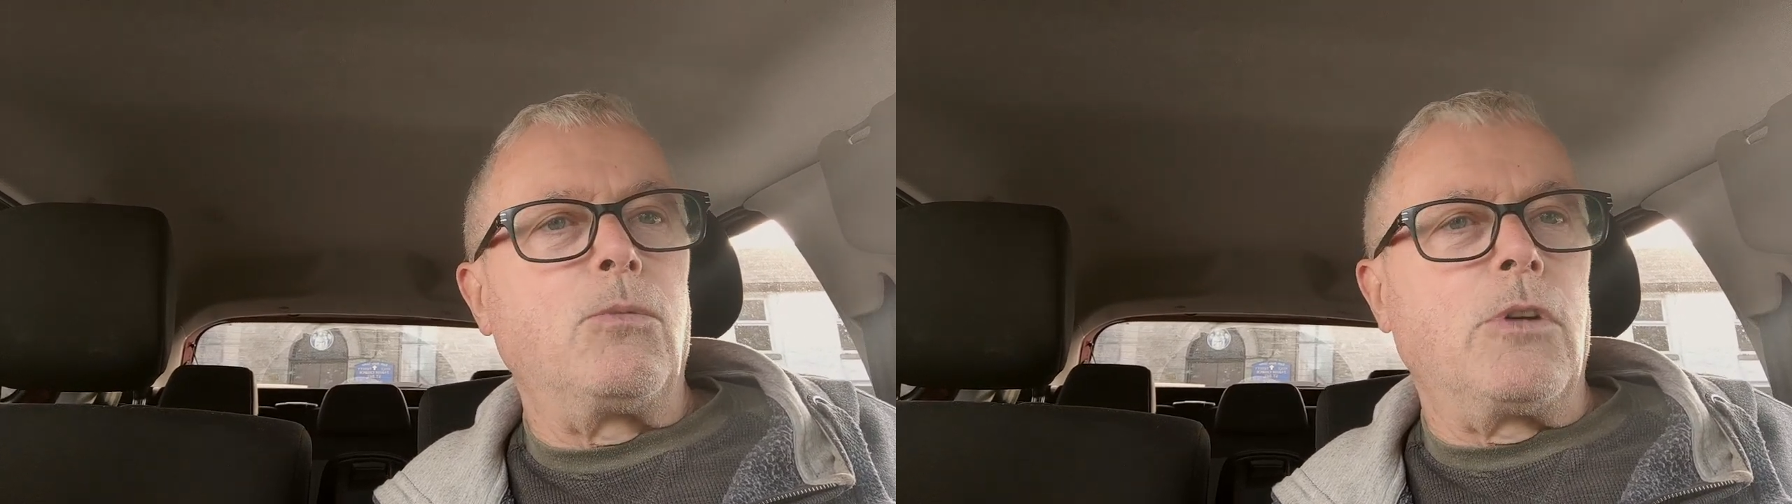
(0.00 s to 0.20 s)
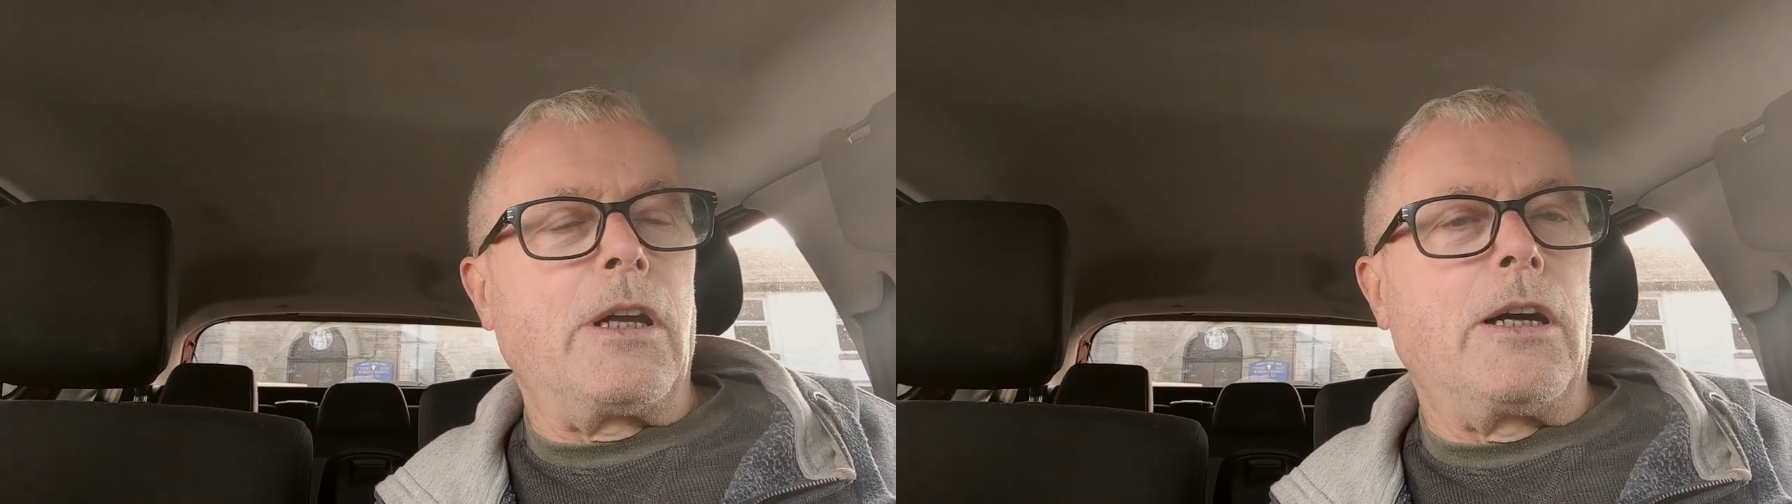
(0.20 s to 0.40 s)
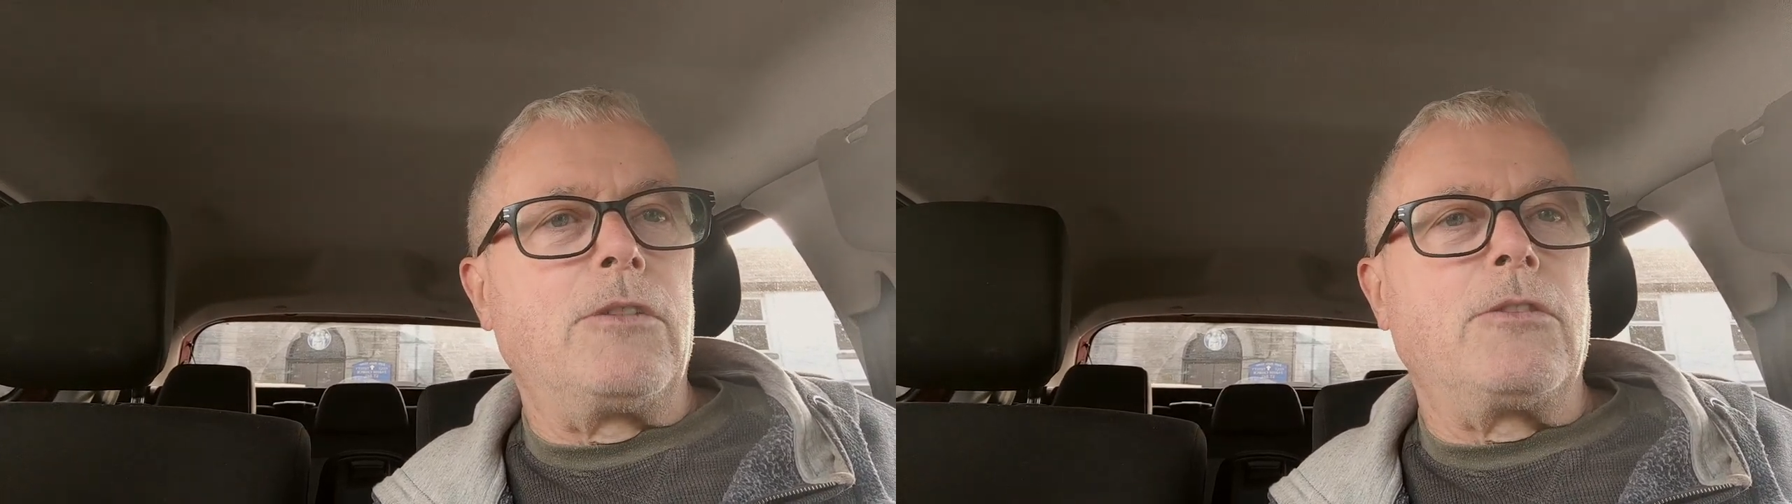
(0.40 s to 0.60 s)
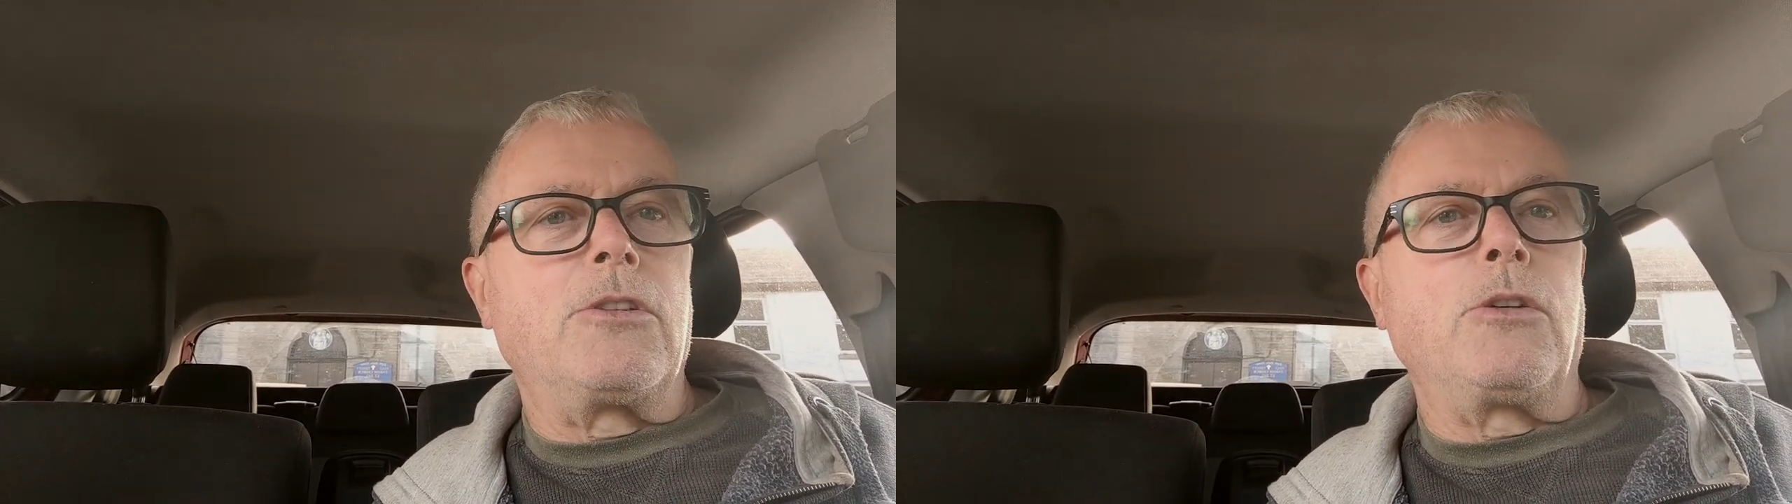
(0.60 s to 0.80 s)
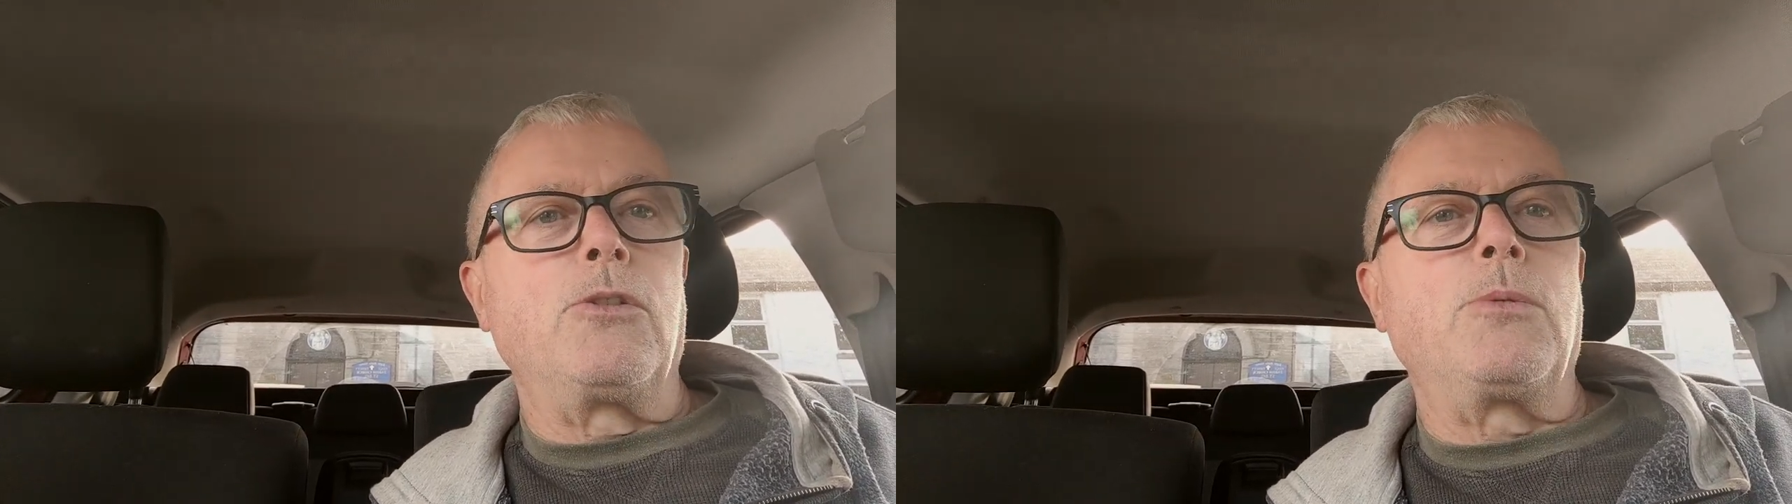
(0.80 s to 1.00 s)
what kind of
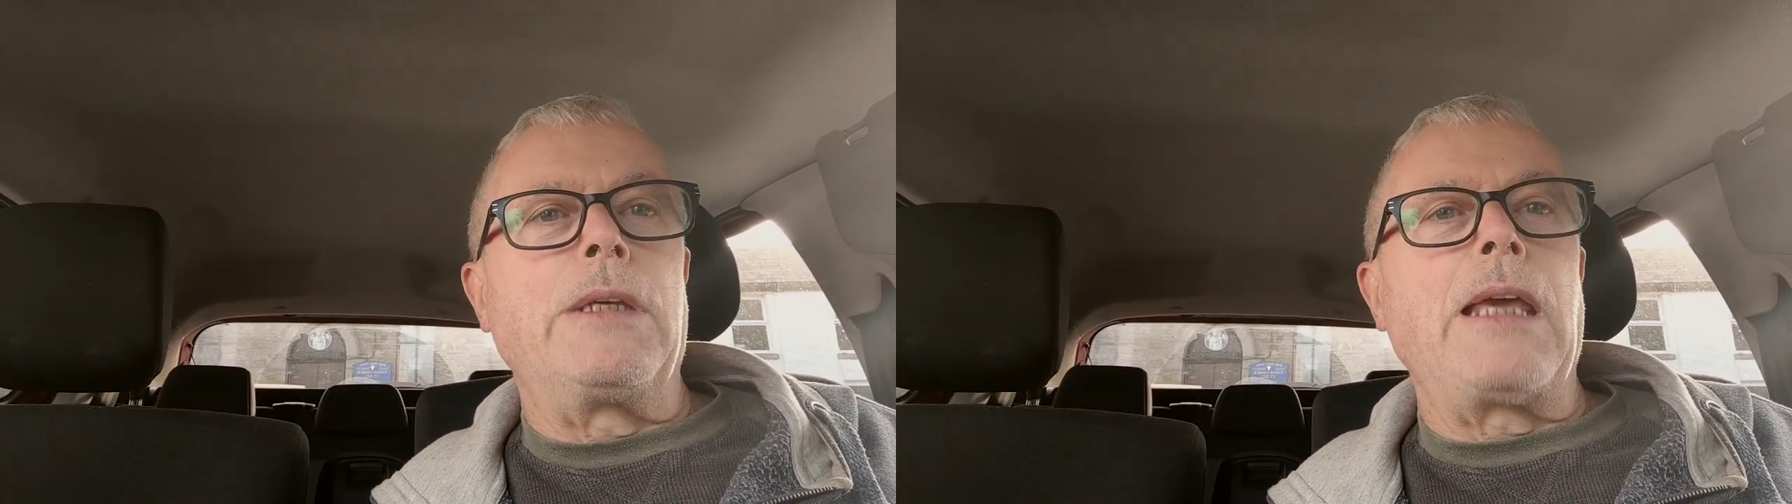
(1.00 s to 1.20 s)
results we